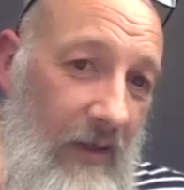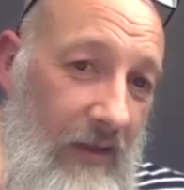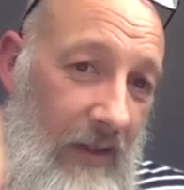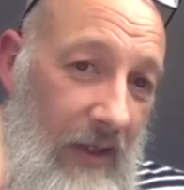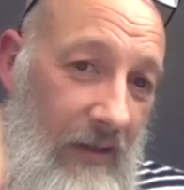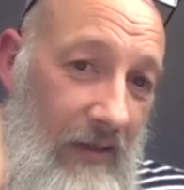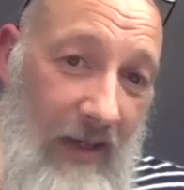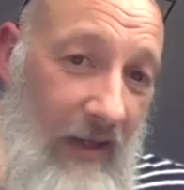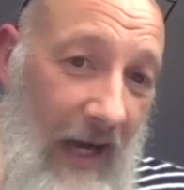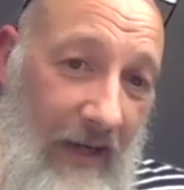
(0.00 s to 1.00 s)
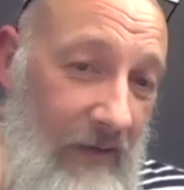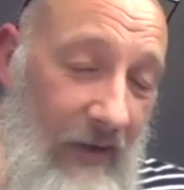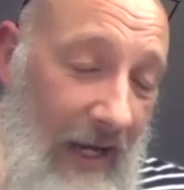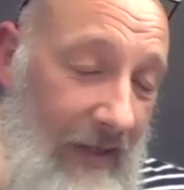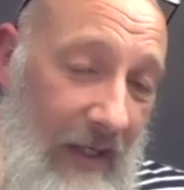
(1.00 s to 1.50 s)
did it. Yeah, they hadn't
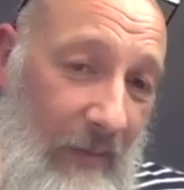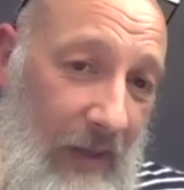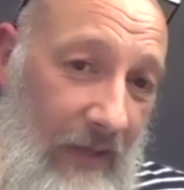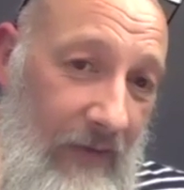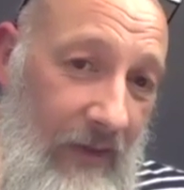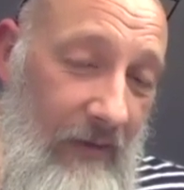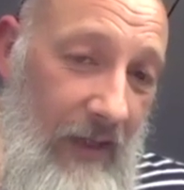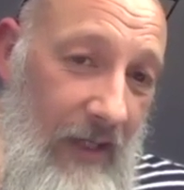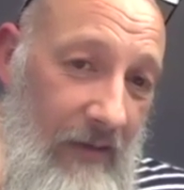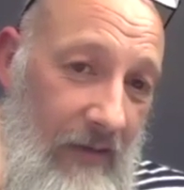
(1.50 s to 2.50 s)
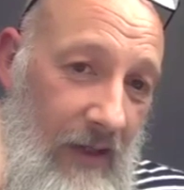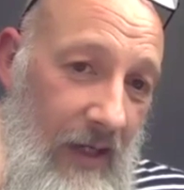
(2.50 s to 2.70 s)
had any play for two years,